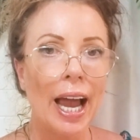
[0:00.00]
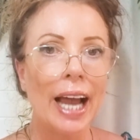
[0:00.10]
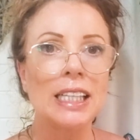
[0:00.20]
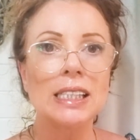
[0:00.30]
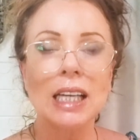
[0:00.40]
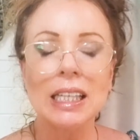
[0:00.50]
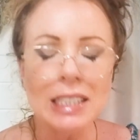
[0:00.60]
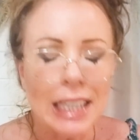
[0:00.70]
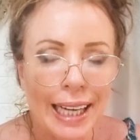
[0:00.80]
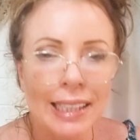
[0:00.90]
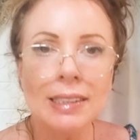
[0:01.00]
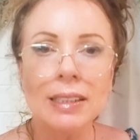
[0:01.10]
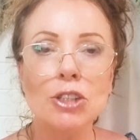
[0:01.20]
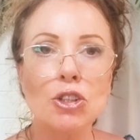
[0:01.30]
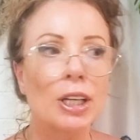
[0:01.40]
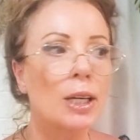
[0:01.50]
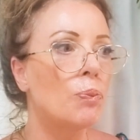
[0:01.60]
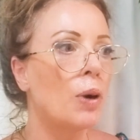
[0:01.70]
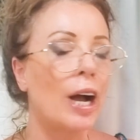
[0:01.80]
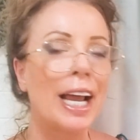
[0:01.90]
and is intensely
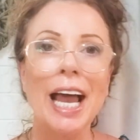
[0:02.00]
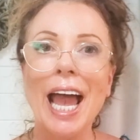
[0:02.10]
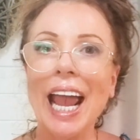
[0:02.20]
triggered by,